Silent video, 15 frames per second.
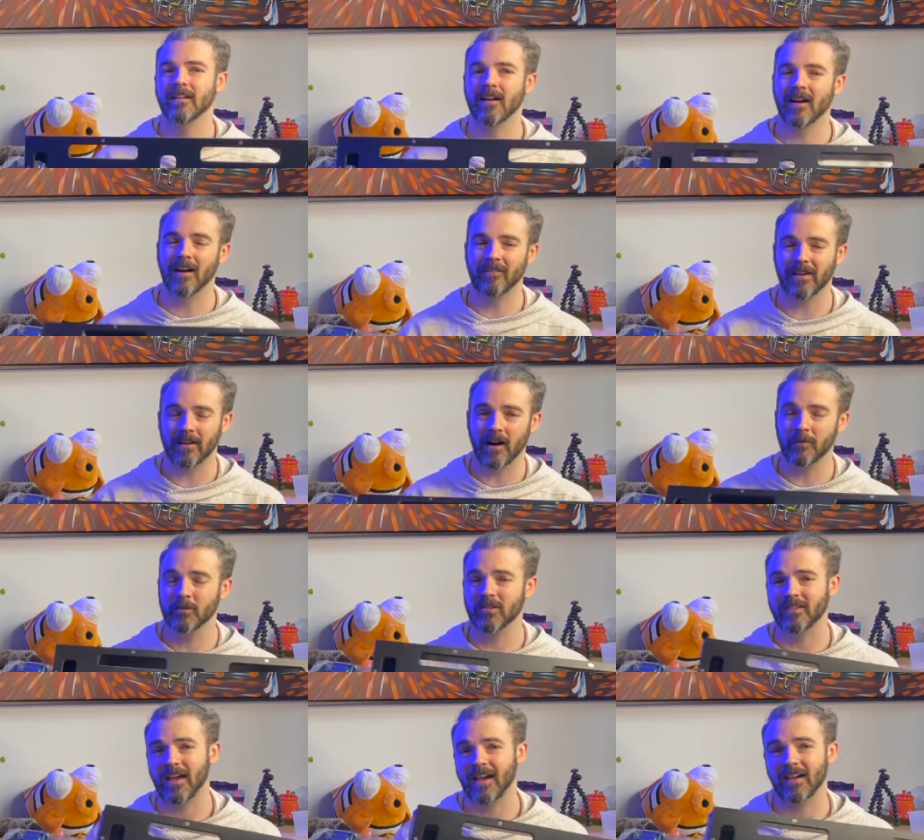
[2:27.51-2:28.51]
I mean, I'm
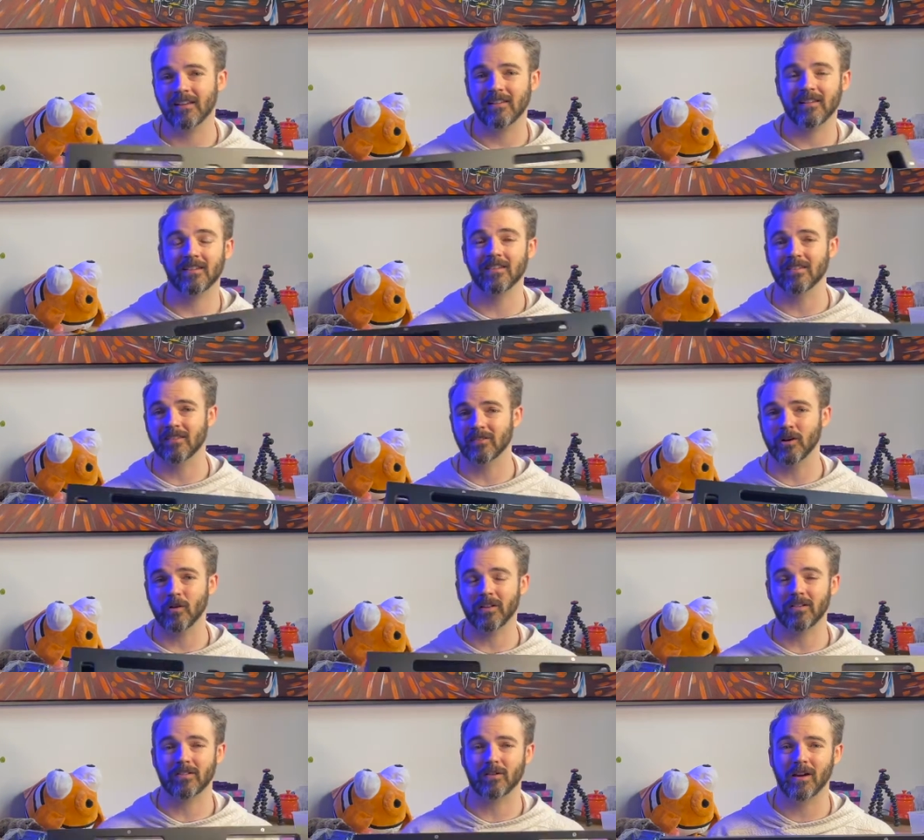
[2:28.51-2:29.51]
just handling this and
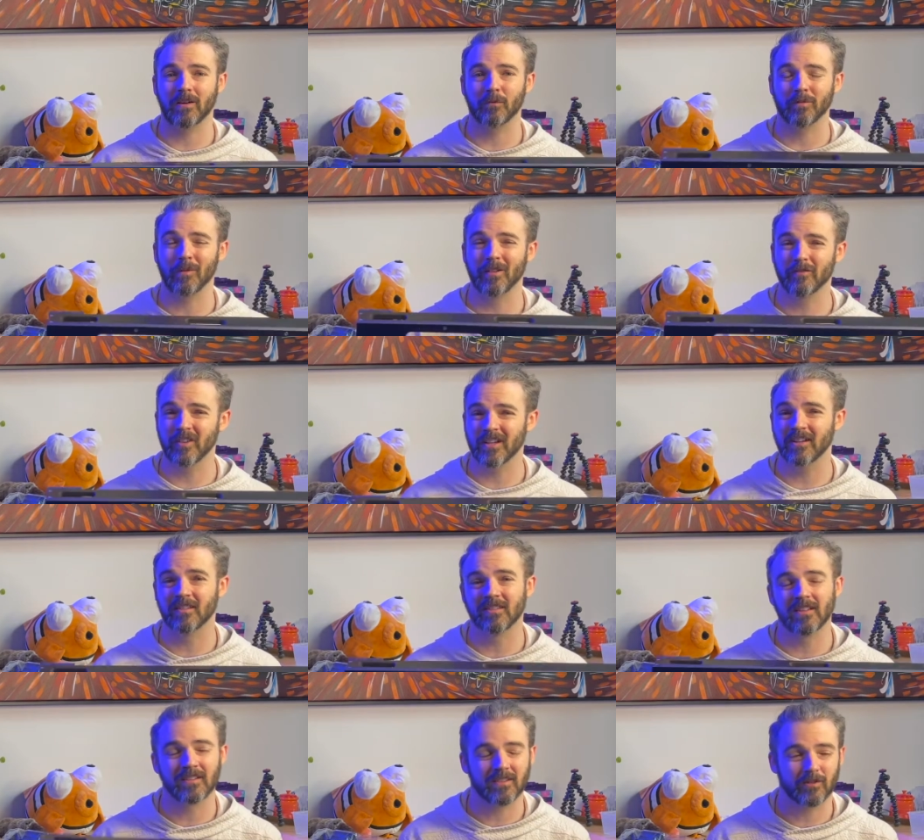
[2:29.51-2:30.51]
throwing this around with my
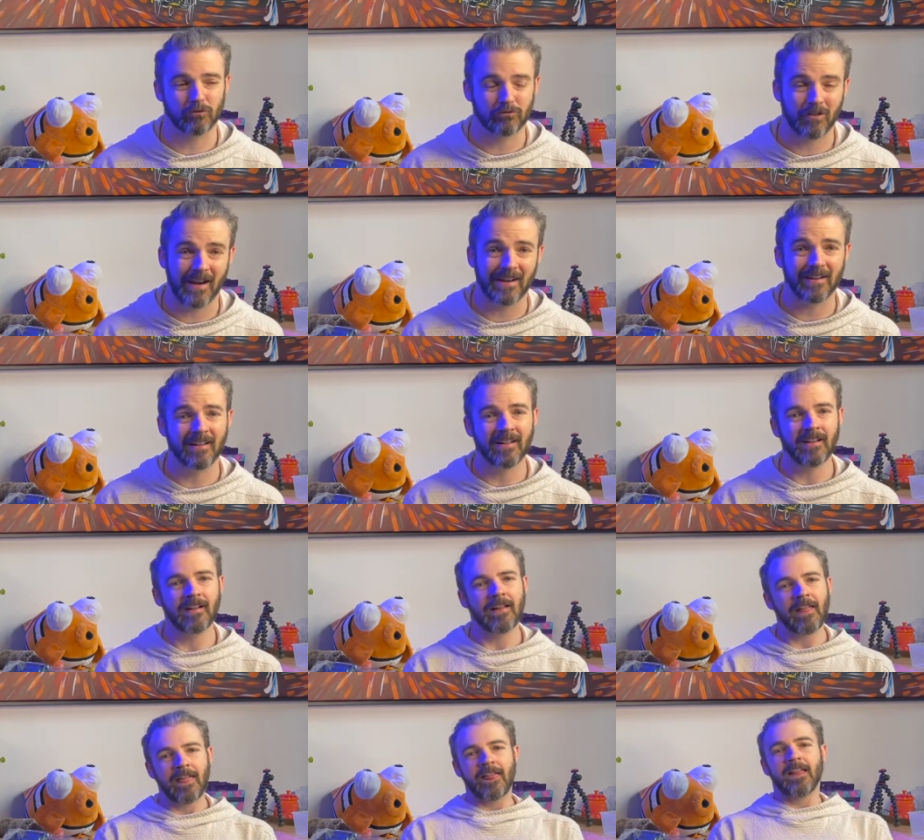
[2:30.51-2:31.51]
fingers. It's great.
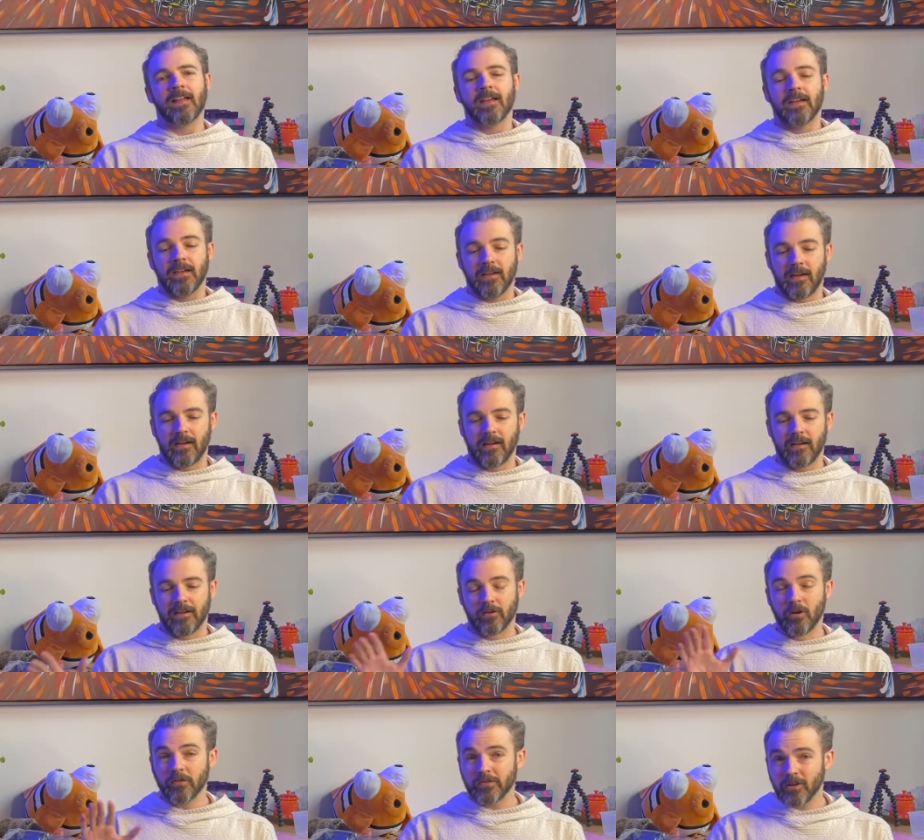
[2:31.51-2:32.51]
It
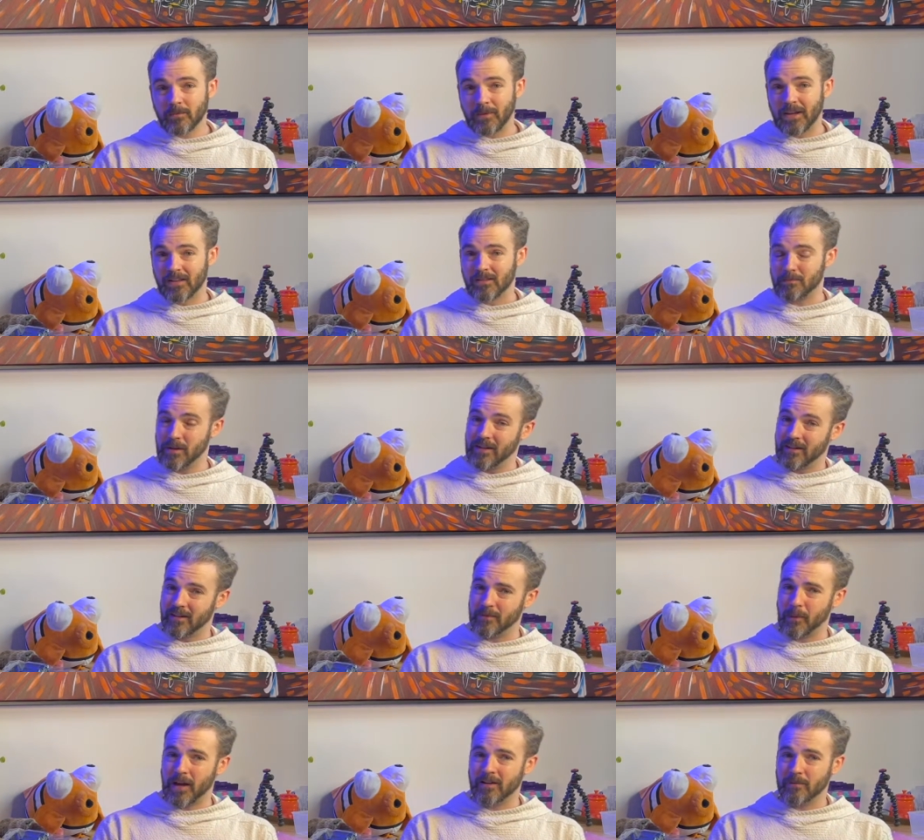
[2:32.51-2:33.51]
also means, being
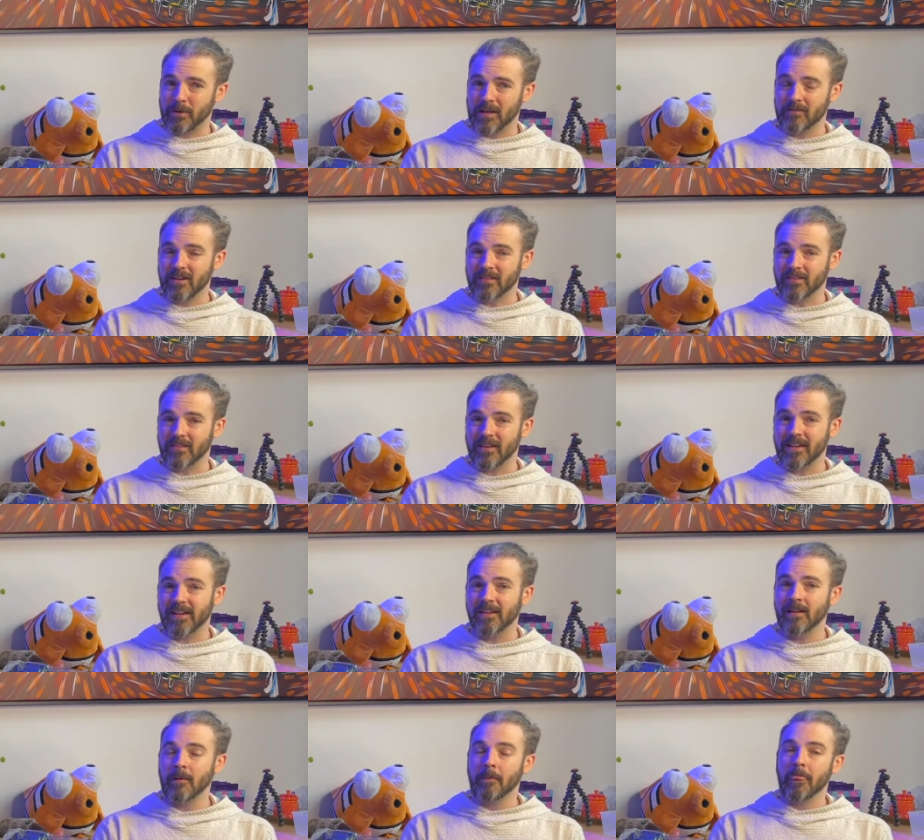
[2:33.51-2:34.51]
expanded
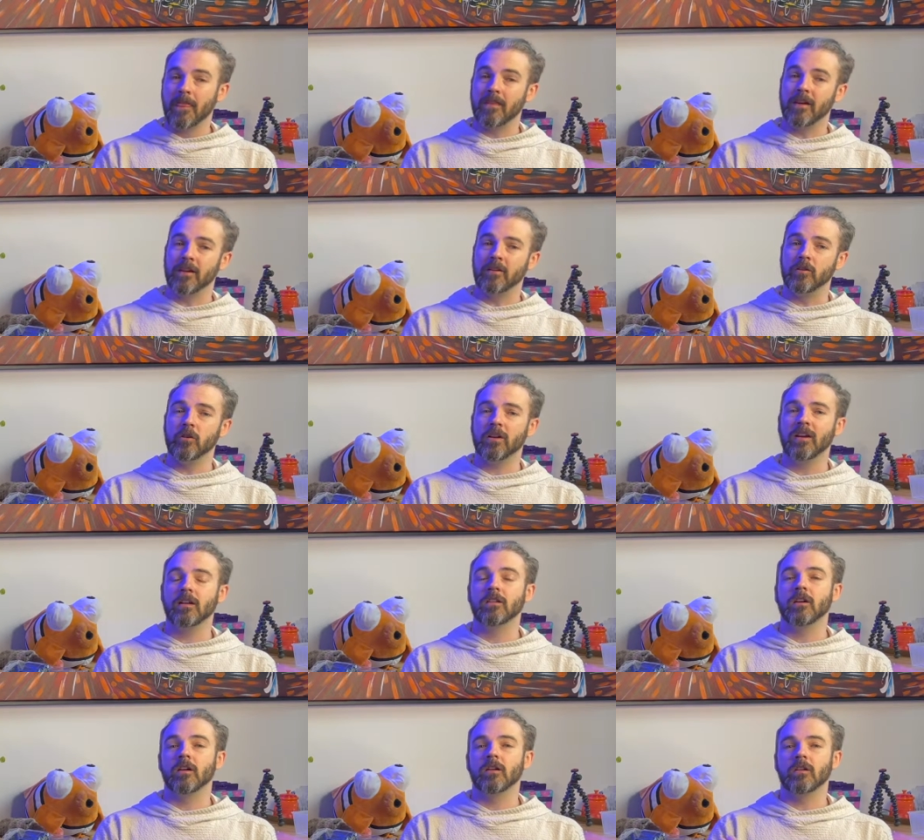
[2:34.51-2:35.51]
PVC, that you
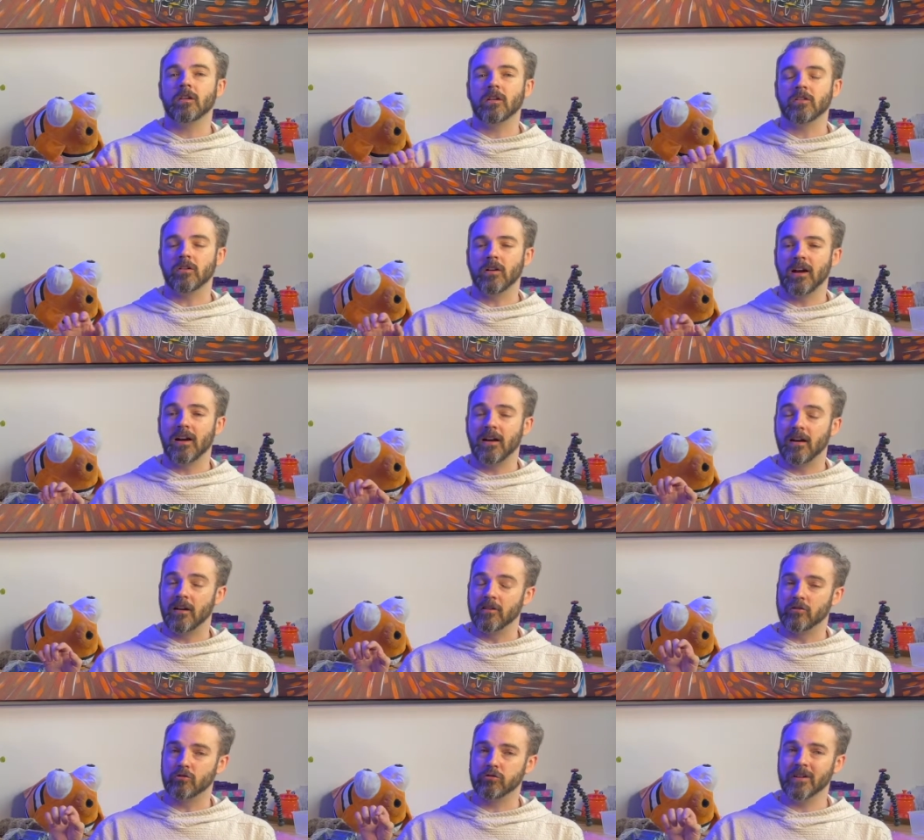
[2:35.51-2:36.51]
can
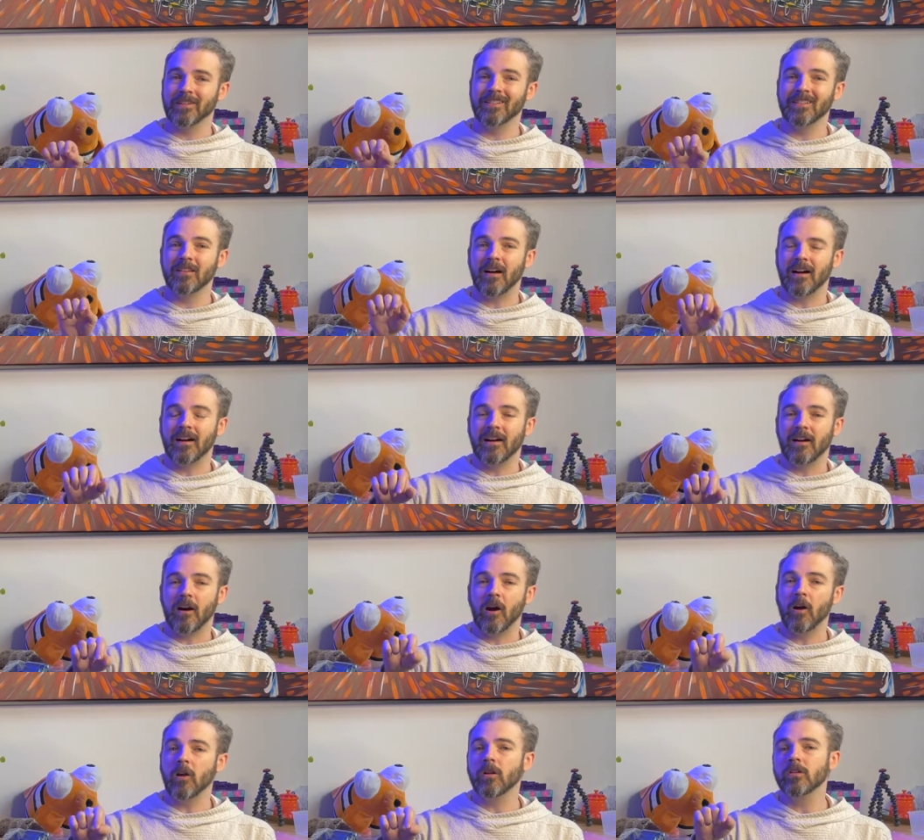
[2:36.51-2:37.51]
drill
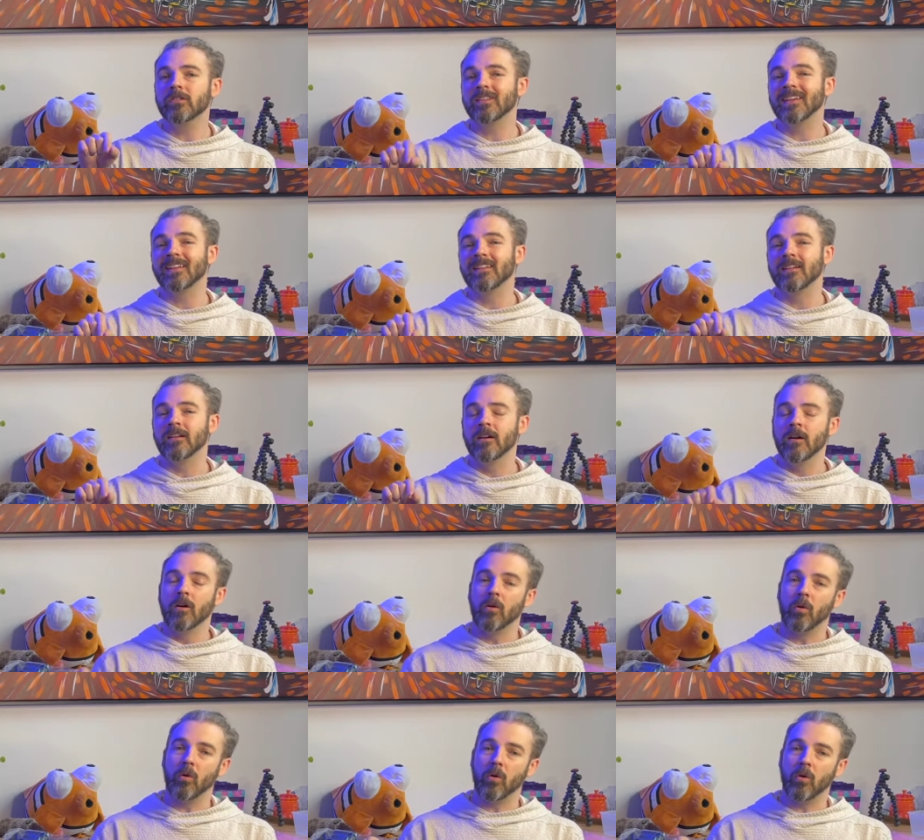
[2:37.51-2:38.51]
holes in it
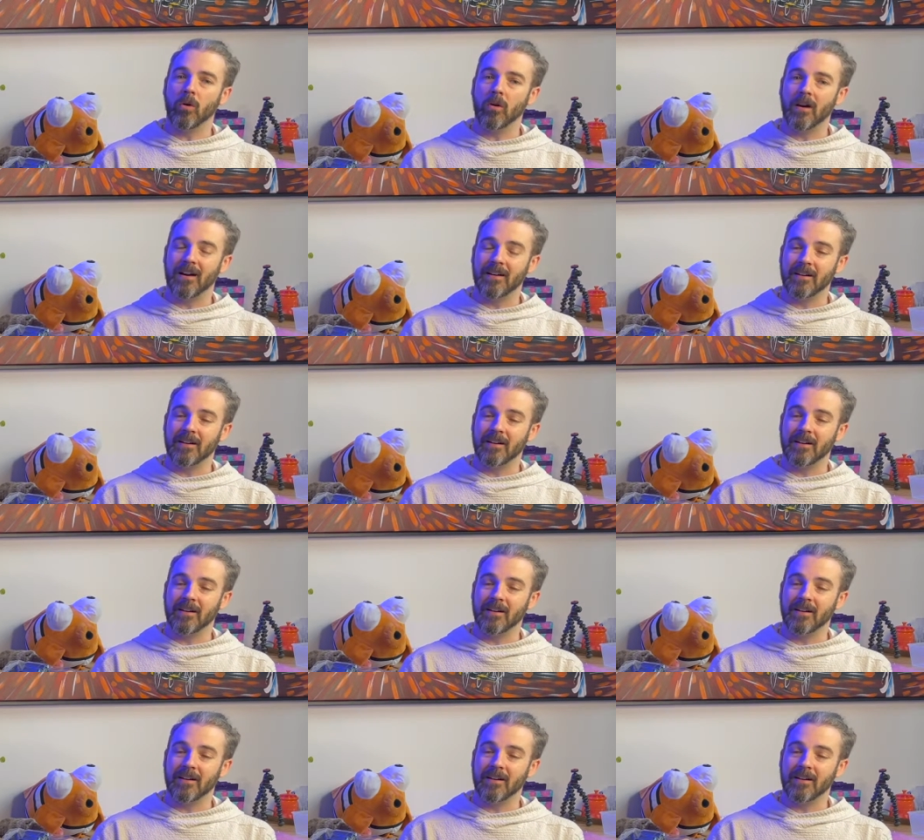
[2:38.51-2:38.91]
or